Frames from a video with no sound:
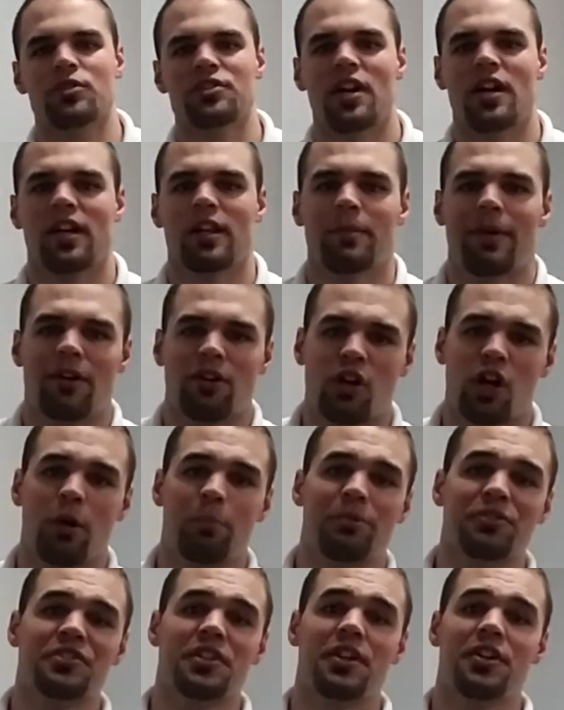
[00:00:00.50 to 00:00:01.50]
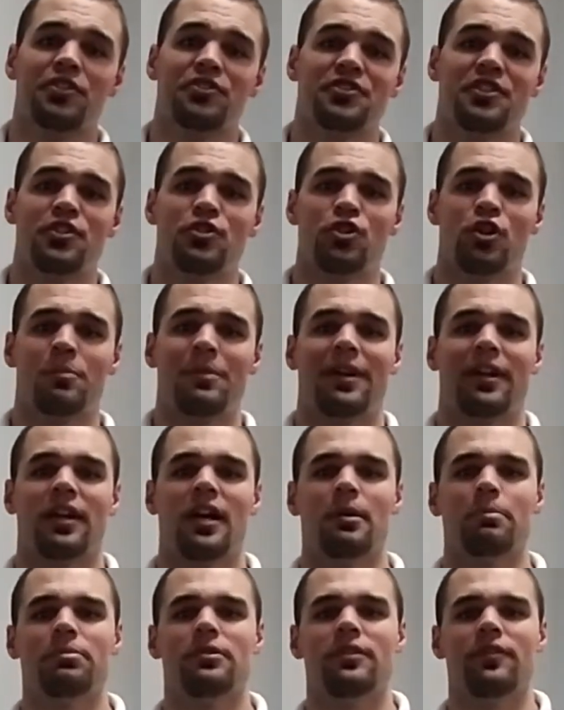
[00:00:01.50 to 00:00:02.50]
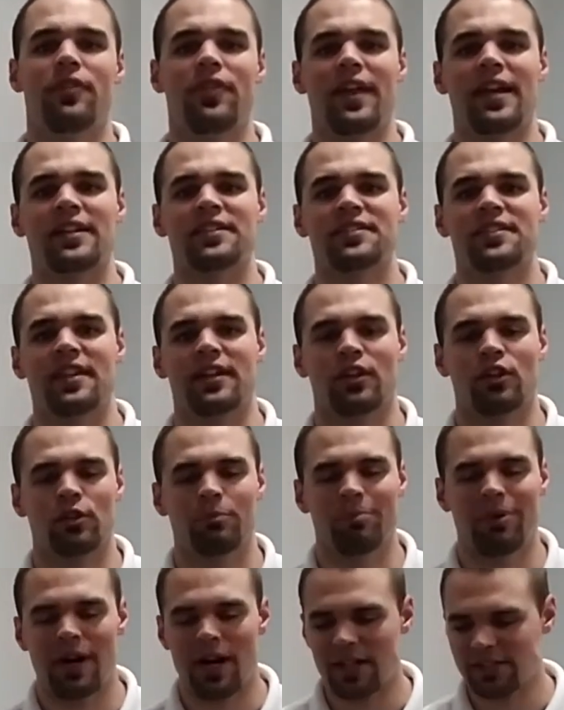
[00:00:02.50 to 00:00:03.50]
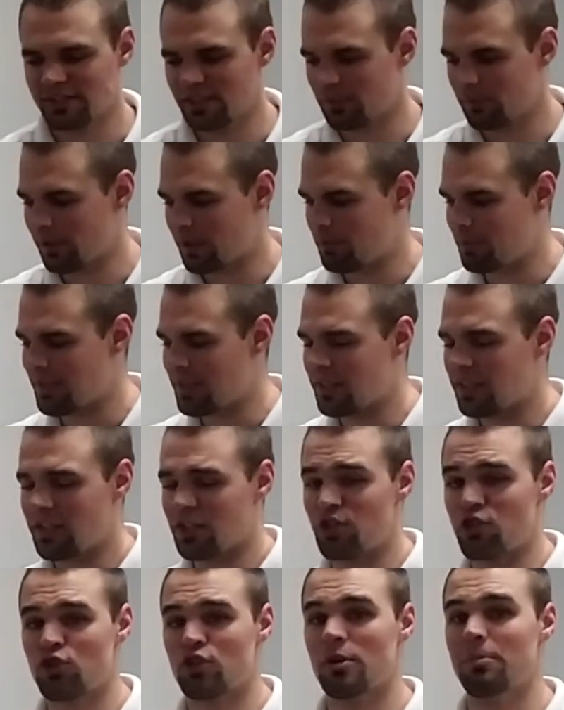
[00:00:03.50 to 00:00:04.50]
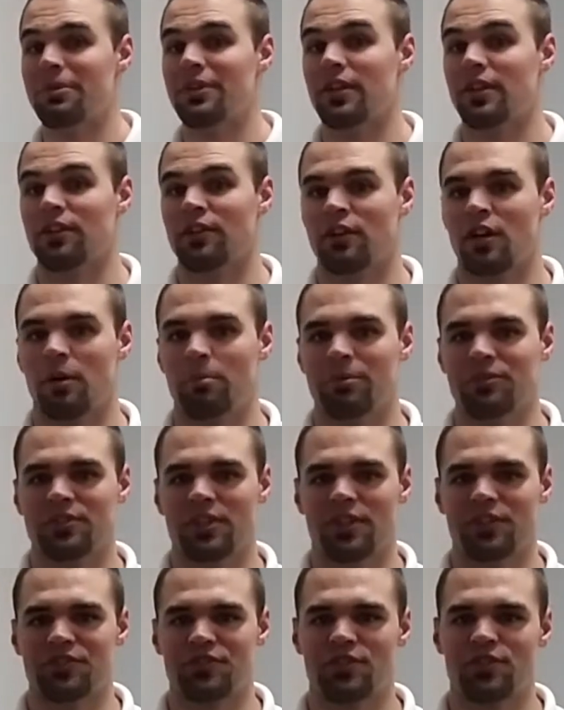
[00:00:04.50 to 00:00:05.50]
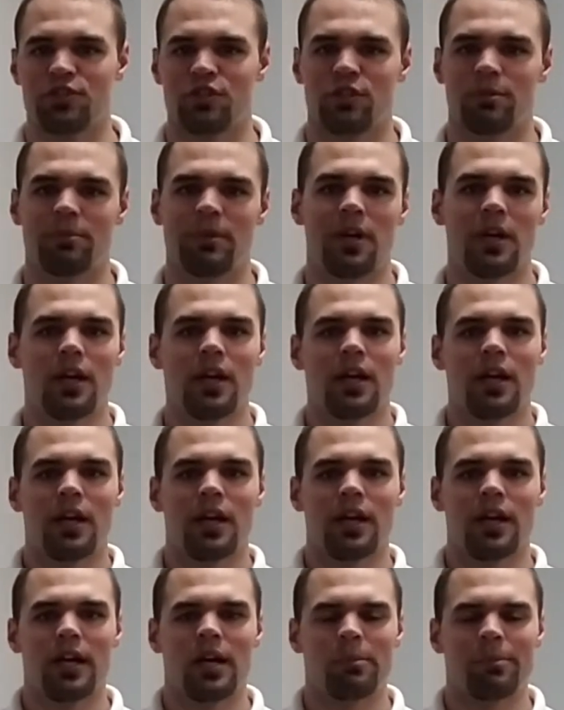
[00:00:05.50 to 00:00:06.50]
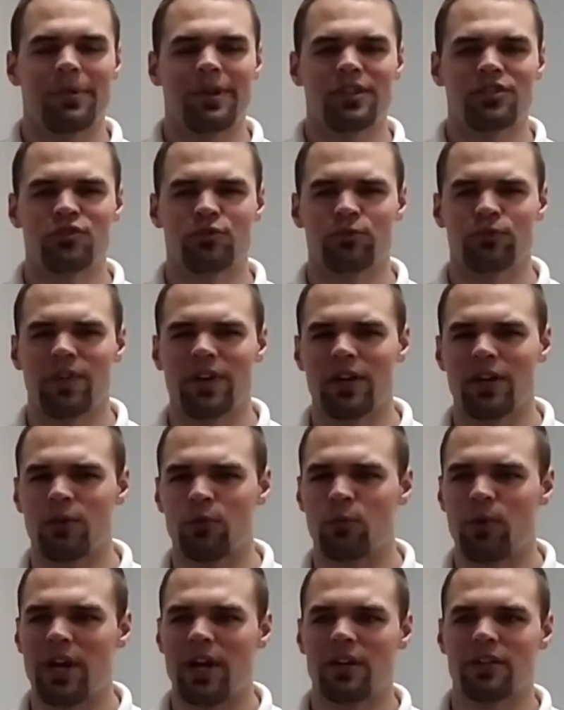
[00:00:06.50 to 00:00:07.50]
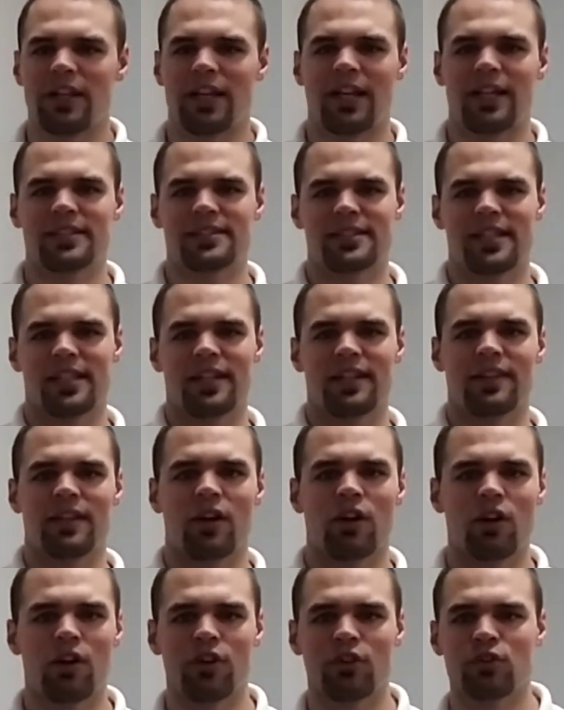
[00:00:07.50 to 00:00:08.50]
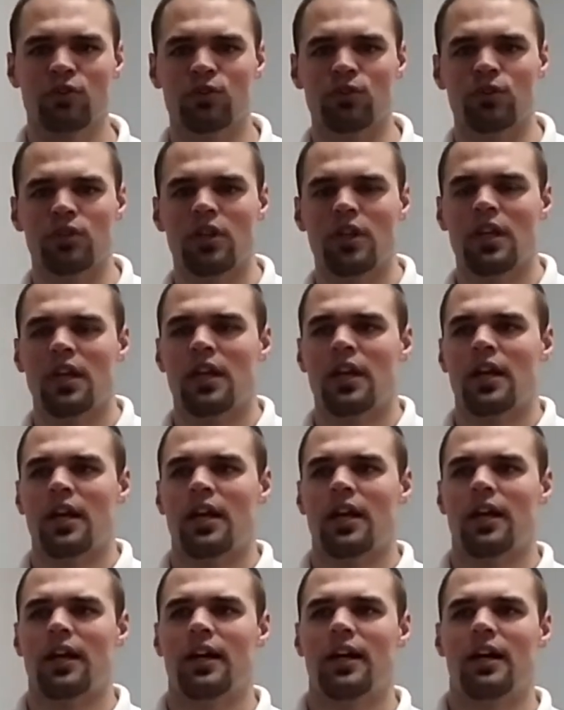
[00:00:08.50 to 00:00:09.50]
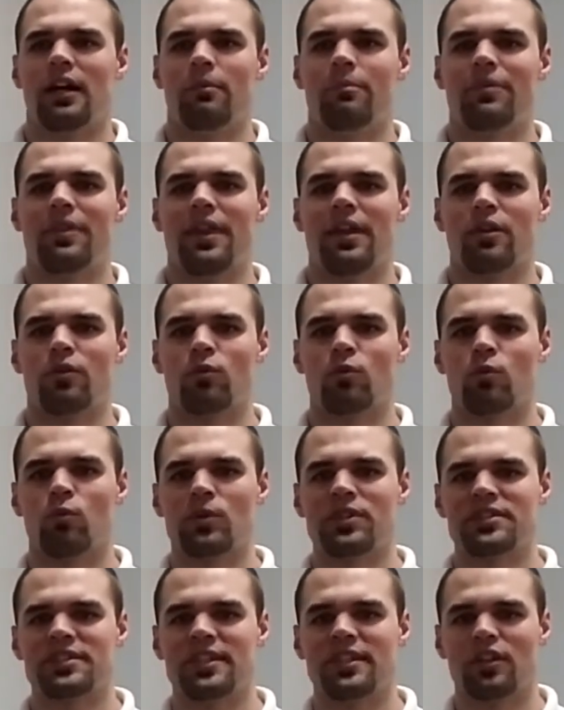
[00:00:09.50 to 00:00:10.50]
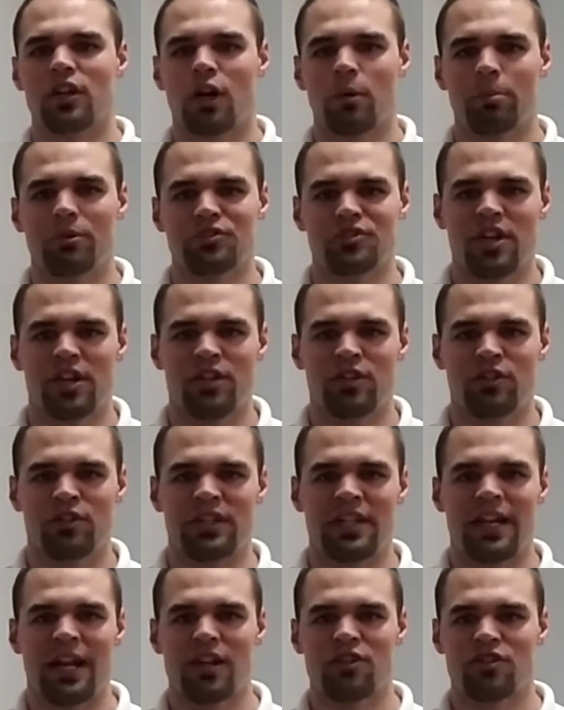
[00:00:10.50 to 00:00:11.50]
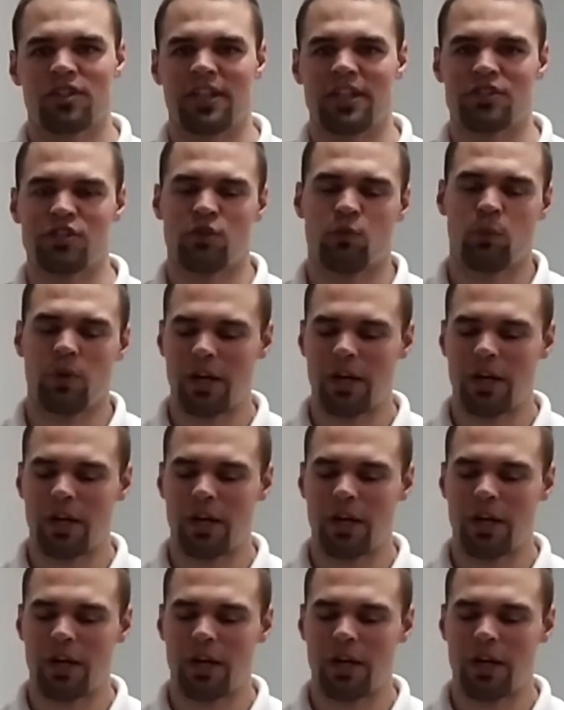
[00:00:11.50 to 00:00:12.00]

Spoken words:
Talking about carpal tunnel syndrome and a couple of things that could possibly be contributing to carpal tunnel syndrome. It's very rare, like I said in the article, that we see carpal tunnel in isolation.